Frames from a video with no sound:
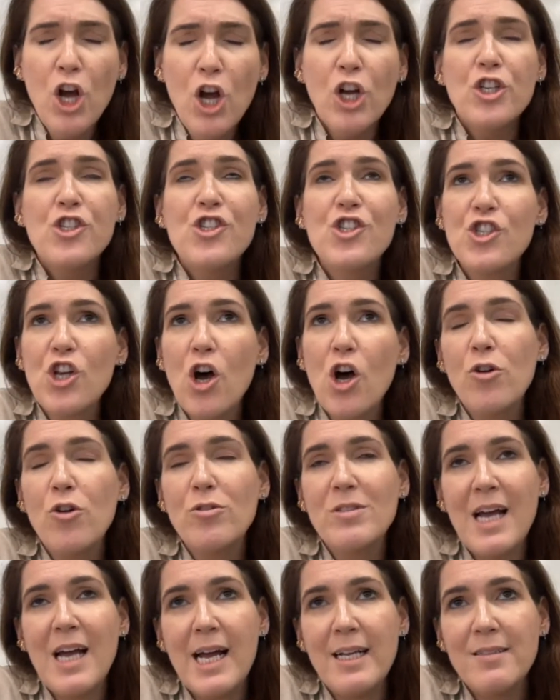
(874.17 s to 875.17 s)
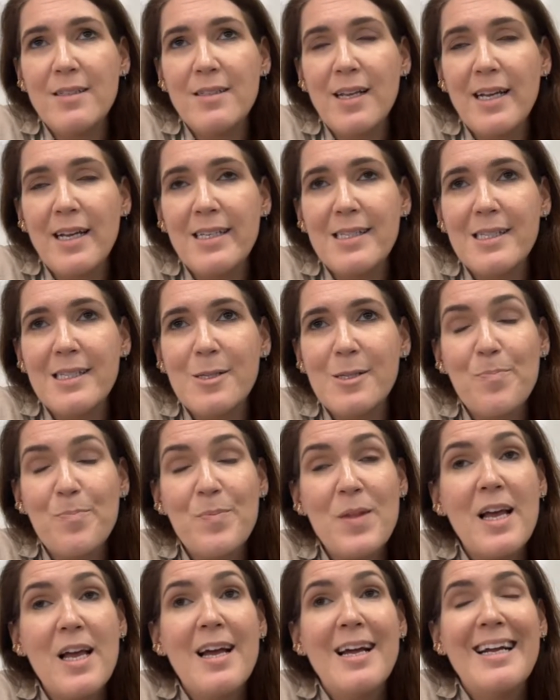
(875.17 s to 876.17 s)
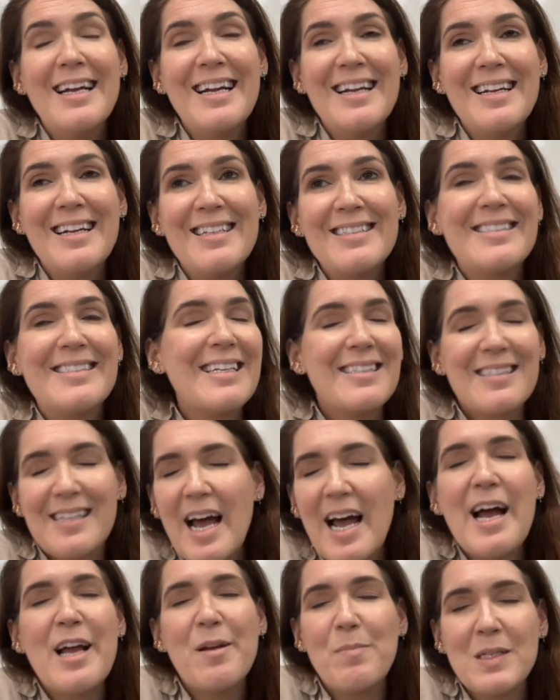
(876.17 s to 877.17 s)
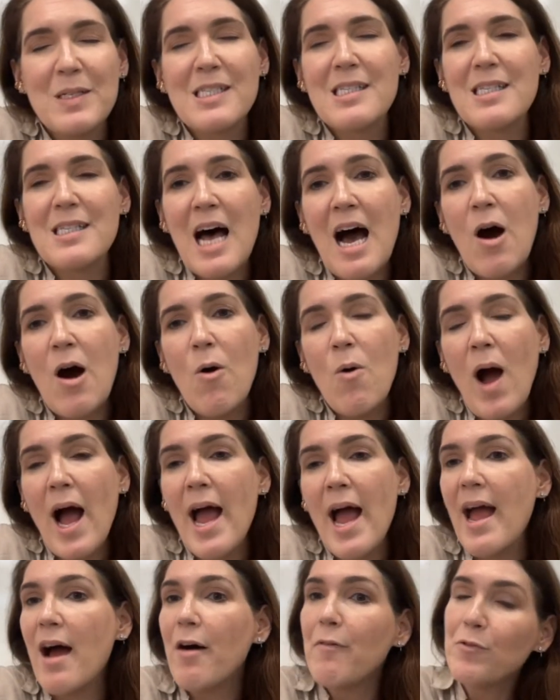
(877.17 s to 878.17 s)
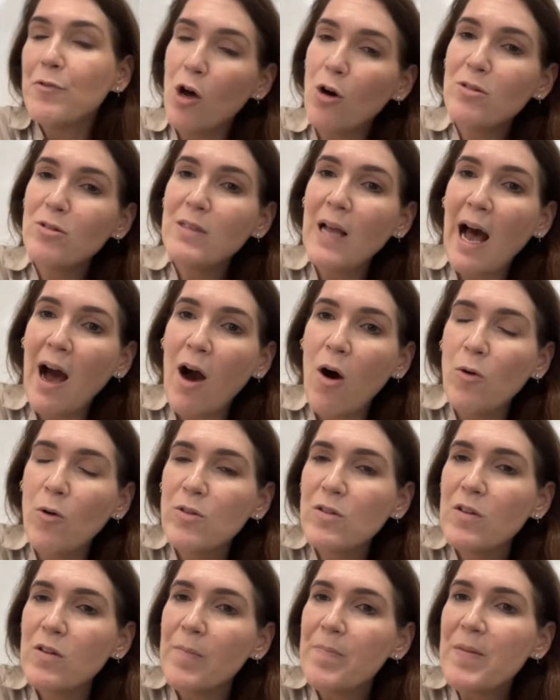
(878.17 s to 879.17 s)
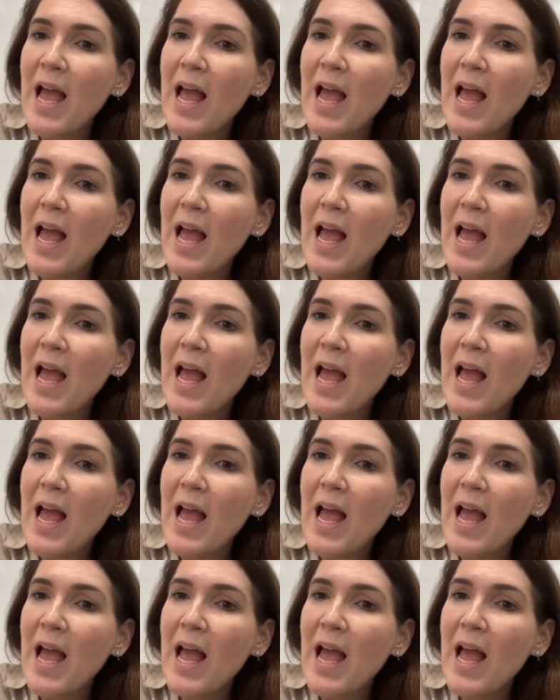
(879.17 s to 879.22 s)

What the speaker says: So, dentists, the time is now, I have no doubt.